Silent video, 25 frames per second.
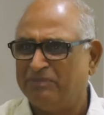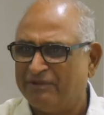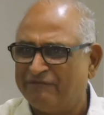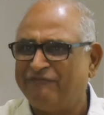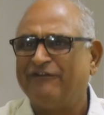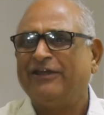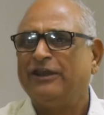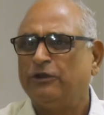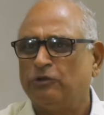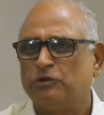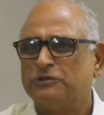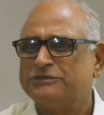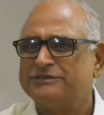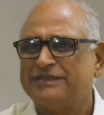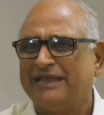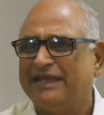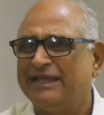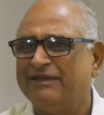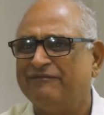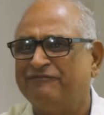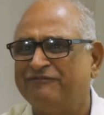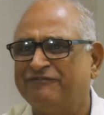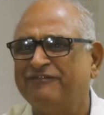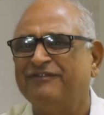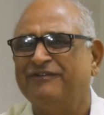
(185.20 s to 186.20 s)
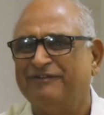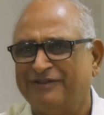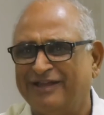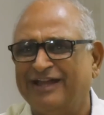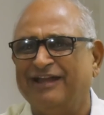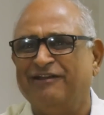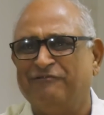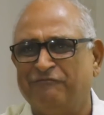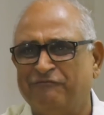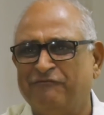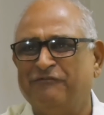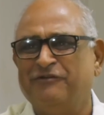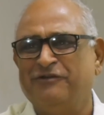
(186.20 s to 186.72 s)
buffaloes. I have
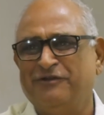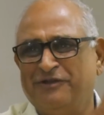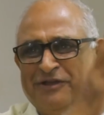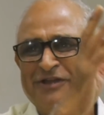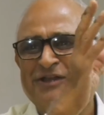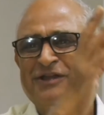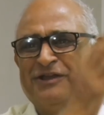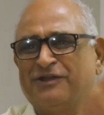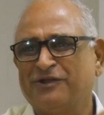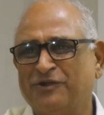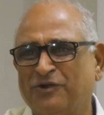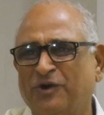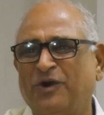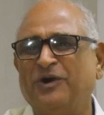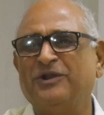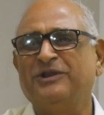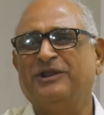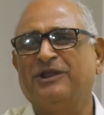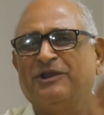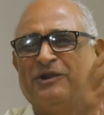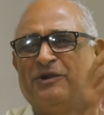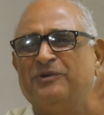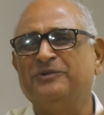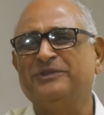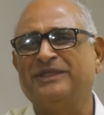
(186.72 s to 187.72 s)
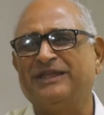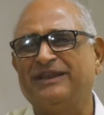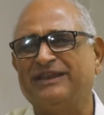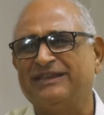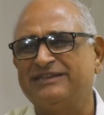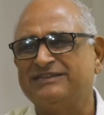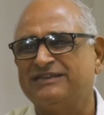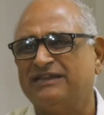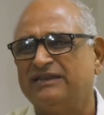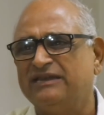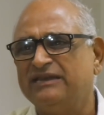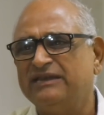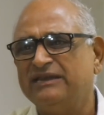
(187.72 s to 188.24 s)
I've gone around the
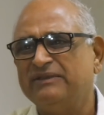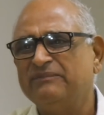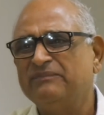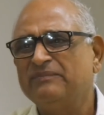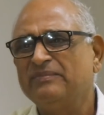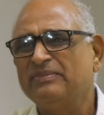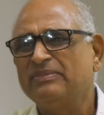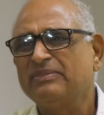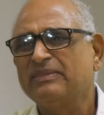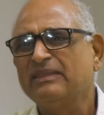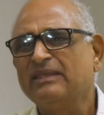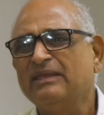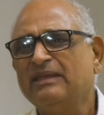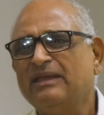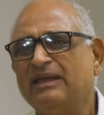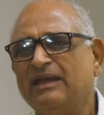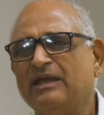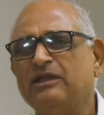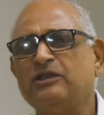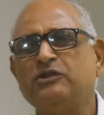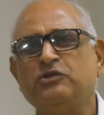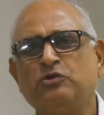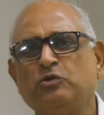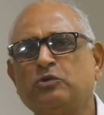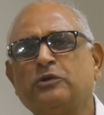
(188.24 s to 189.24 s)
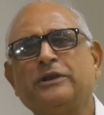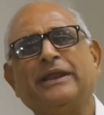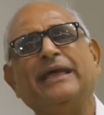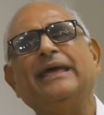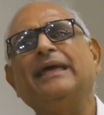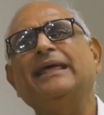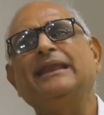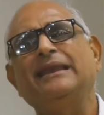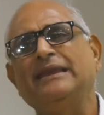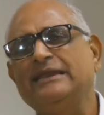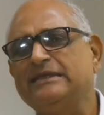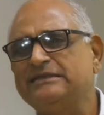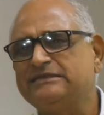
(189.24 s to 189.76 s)
region. Uh, you
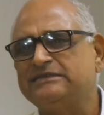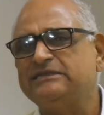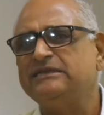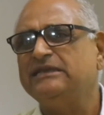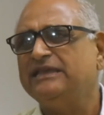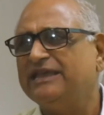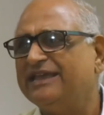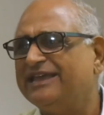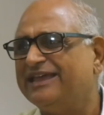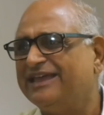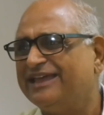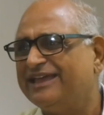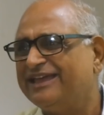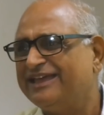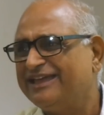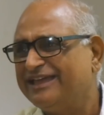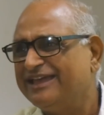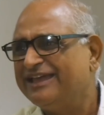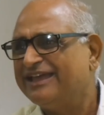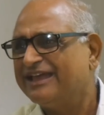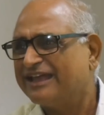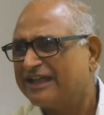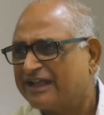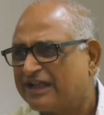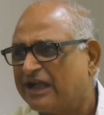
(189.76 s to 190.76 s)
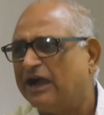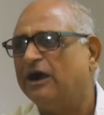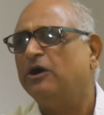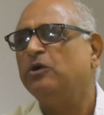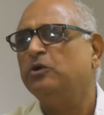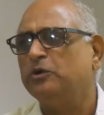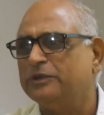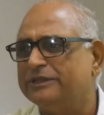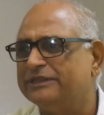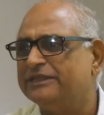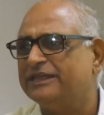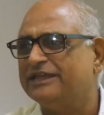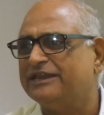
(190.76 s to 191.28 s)
rarely see a cow
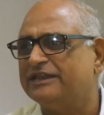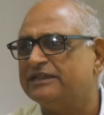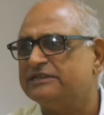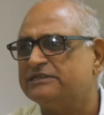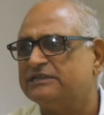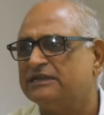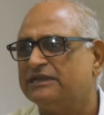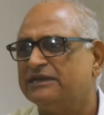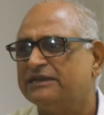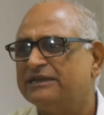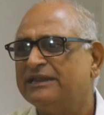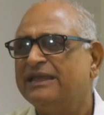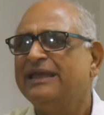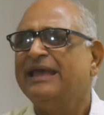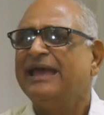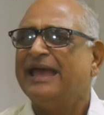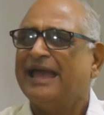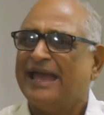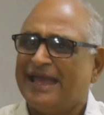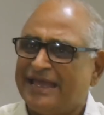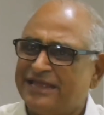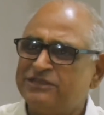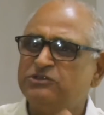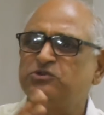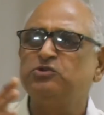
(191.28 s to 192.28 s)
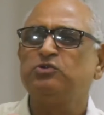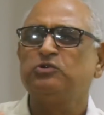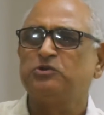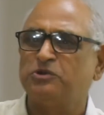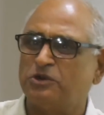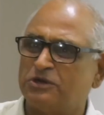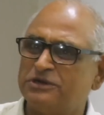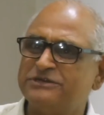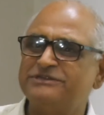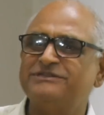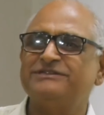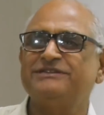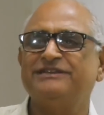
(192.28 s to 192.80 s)
in the region, as you
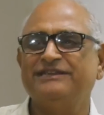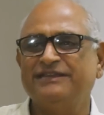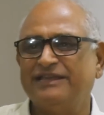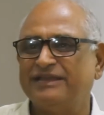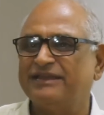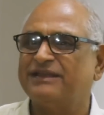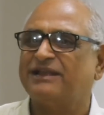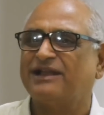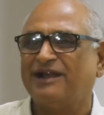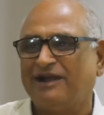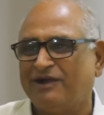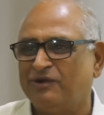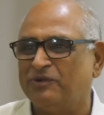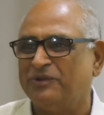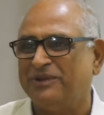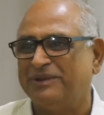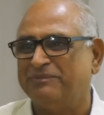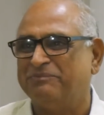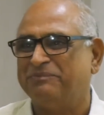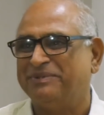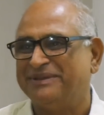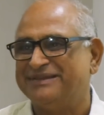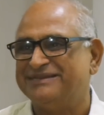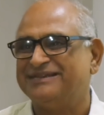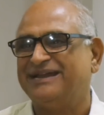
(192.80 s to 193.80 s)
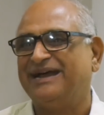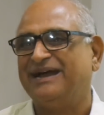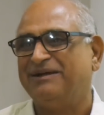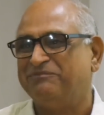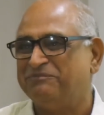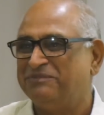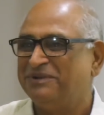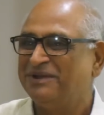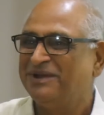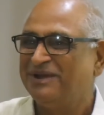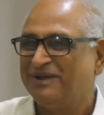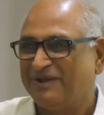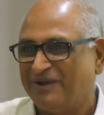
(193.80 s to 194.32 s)
don't see a cow in
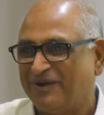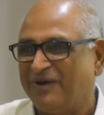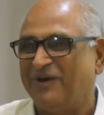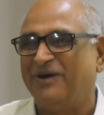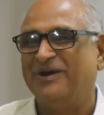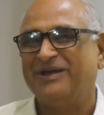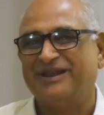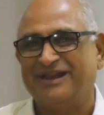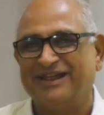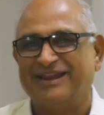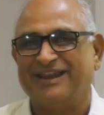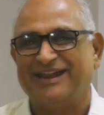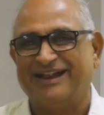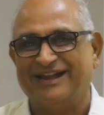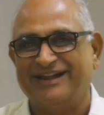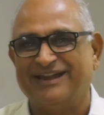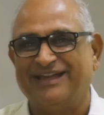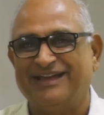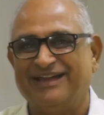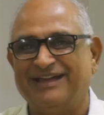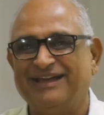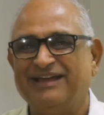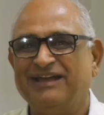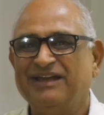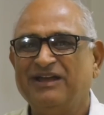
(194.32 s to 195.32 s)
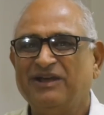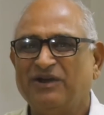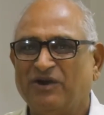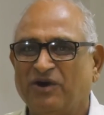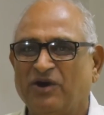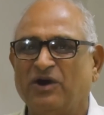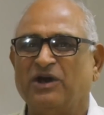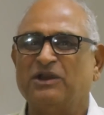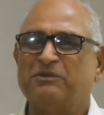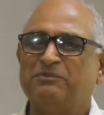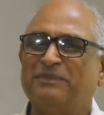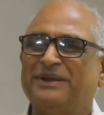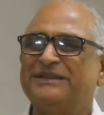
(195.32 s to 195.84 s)
Punjab or Haryana
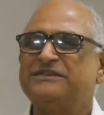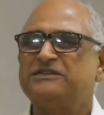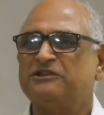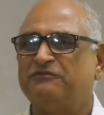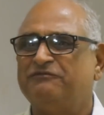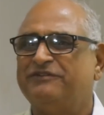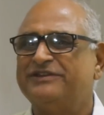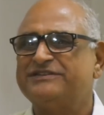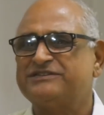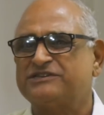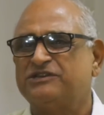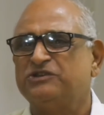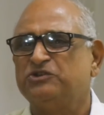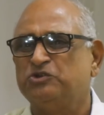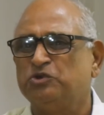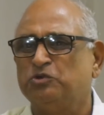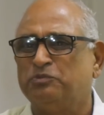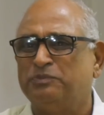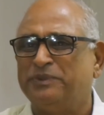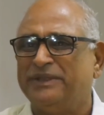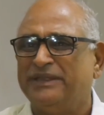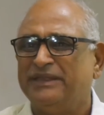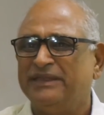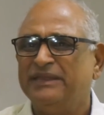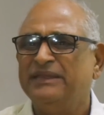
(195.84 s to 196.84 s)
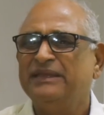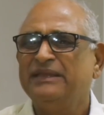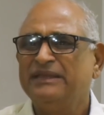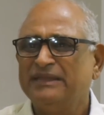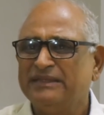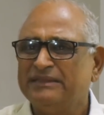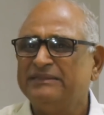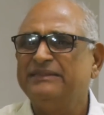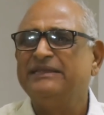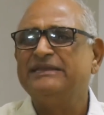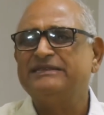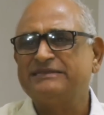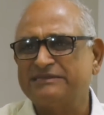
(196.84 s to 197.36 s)
or much of Western U P.
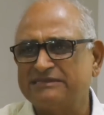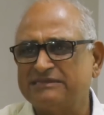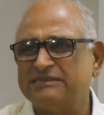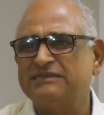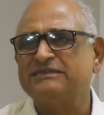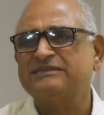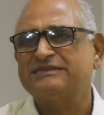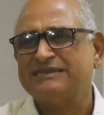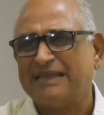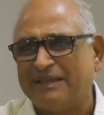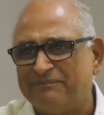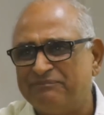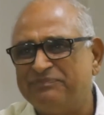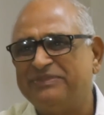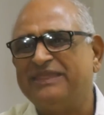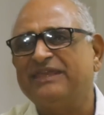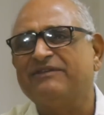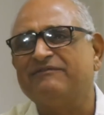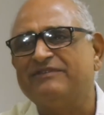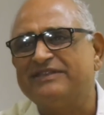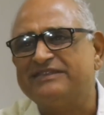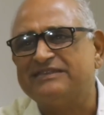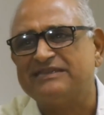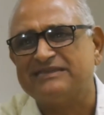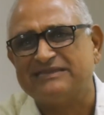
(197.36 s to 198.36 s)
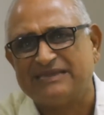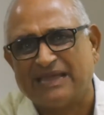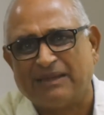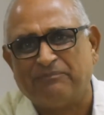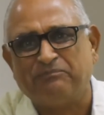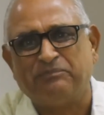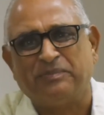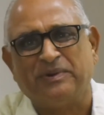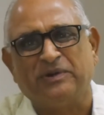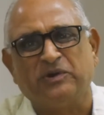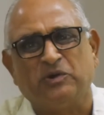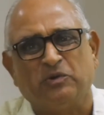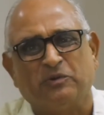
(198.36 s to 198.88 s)
This is something which has
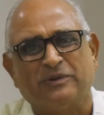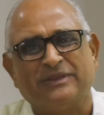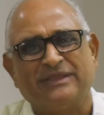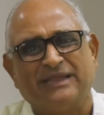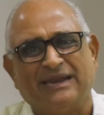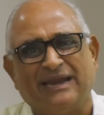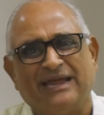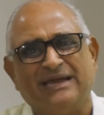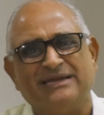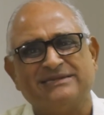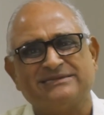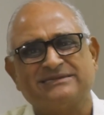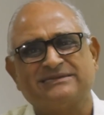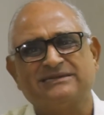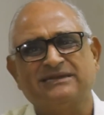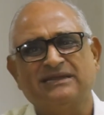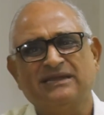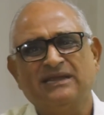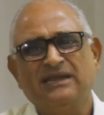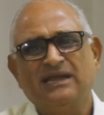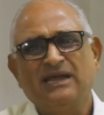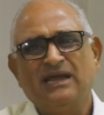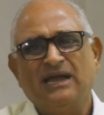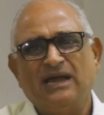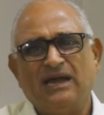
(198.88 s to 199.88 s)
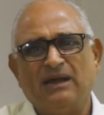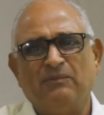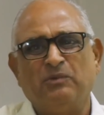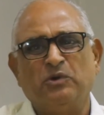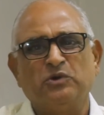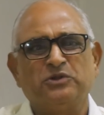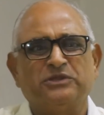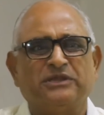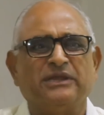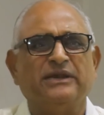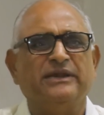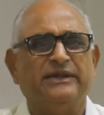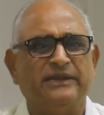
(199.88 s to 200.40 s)
happened over the last
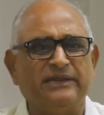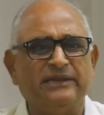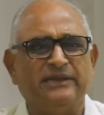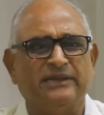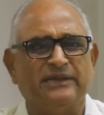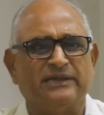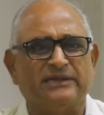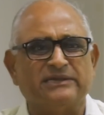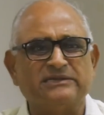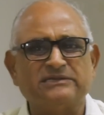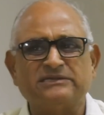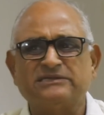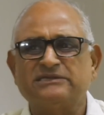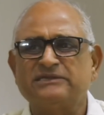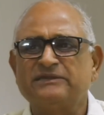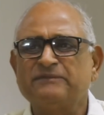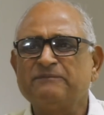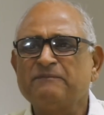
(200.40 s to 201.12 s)
about thirty years,